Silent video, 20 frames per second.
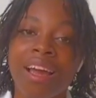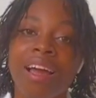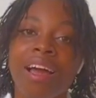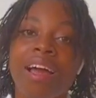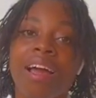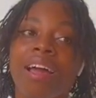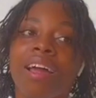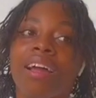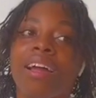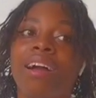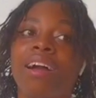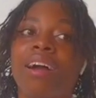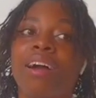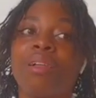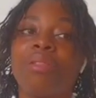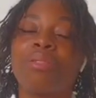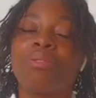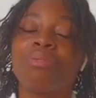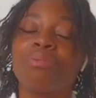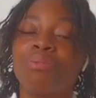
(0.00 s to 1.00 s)
I
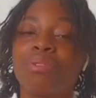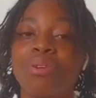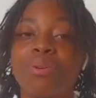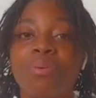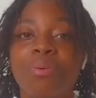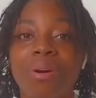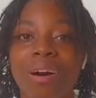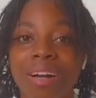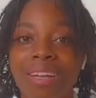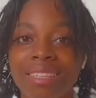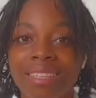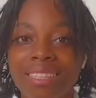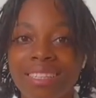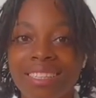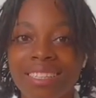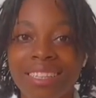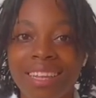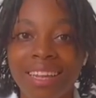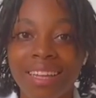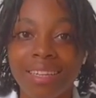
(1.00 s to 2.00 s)
got 3
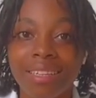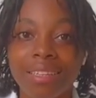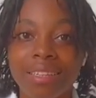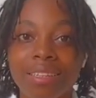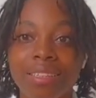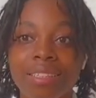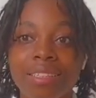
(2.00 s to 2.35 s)
ones and